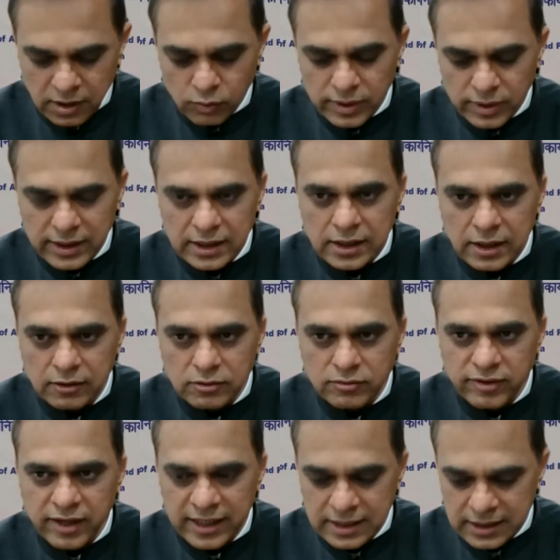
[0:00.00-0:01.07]
weeded out
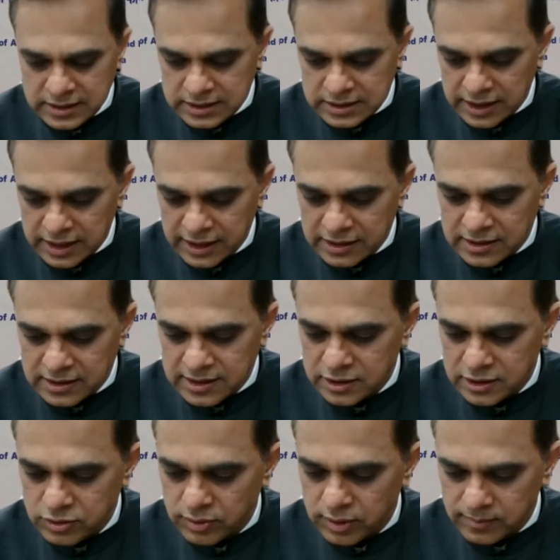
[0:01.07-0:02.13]
files, and
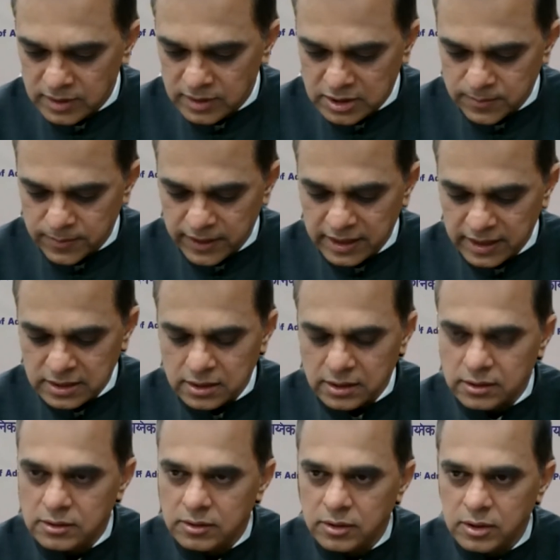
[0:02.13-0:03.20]
transformed the space
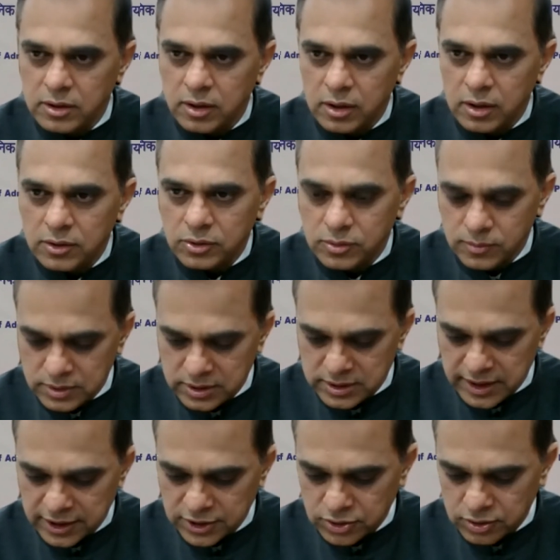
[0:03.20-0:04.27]
into record rooms,
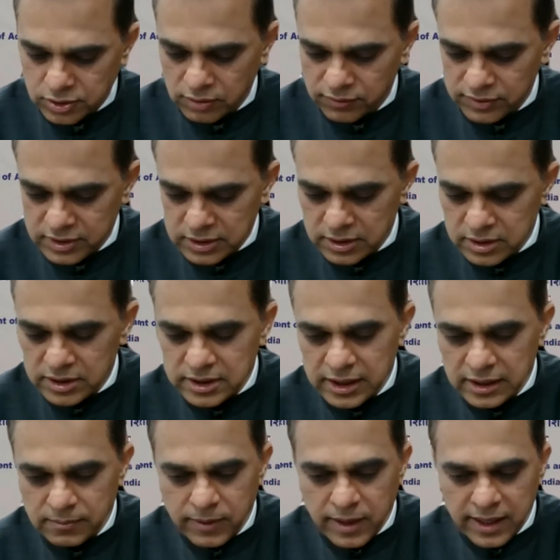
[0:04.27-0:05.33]
section offices,
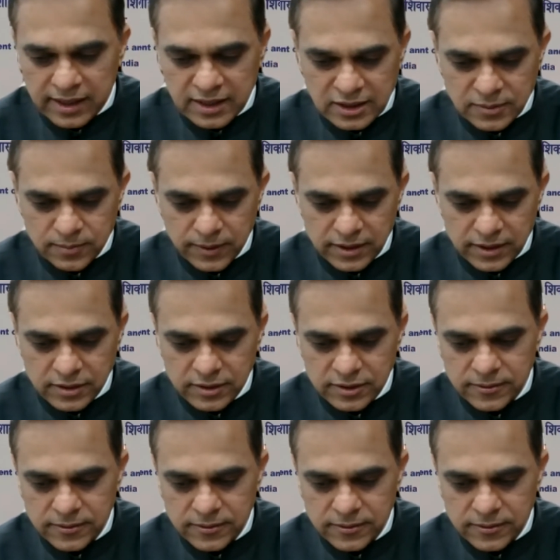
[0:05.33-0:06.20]
and parking spaces.